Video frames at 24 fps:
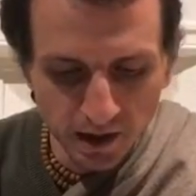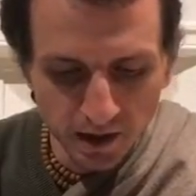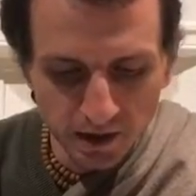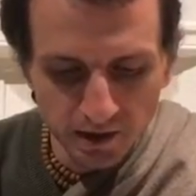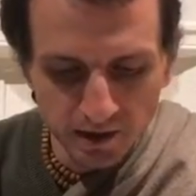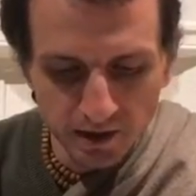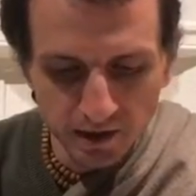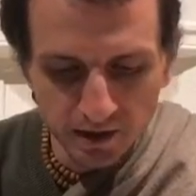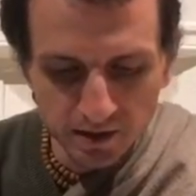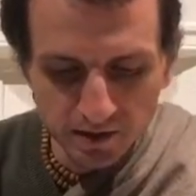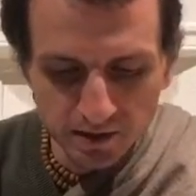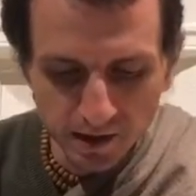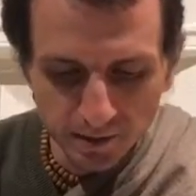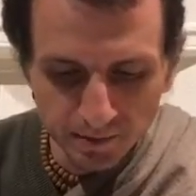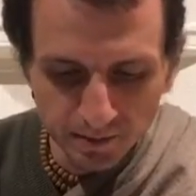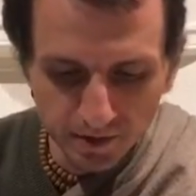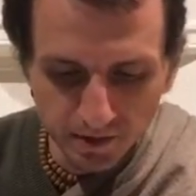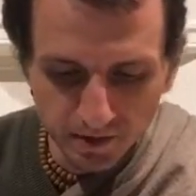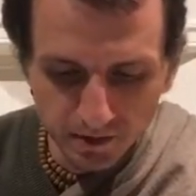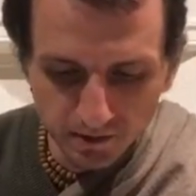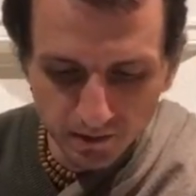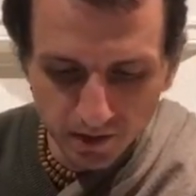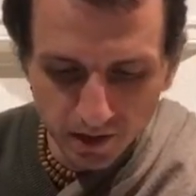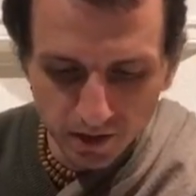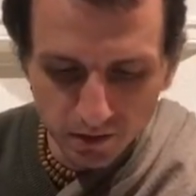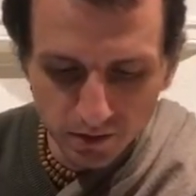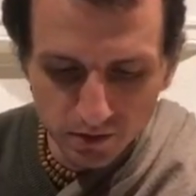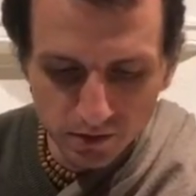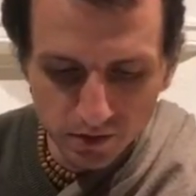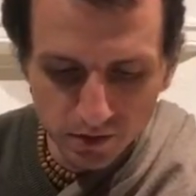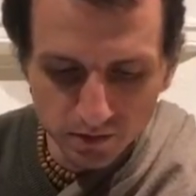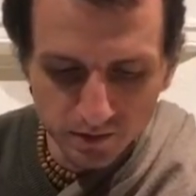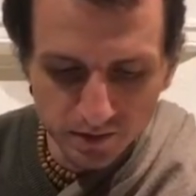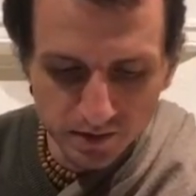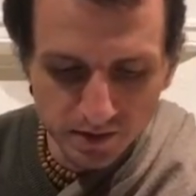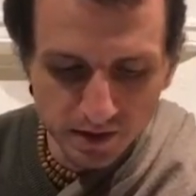he accepted the vows
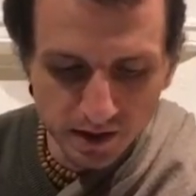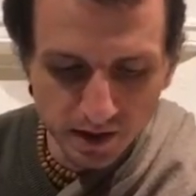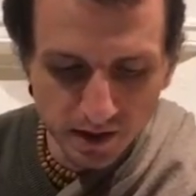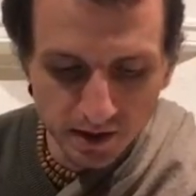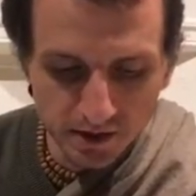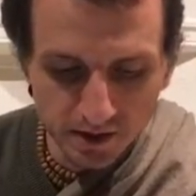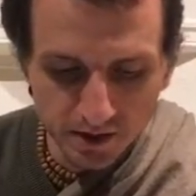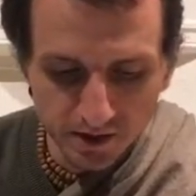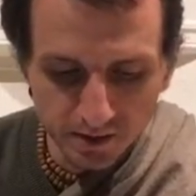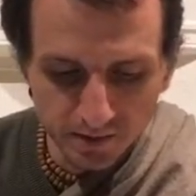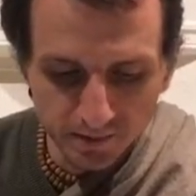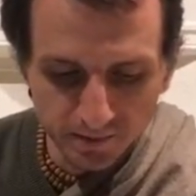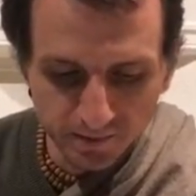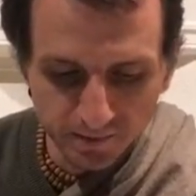of a sage.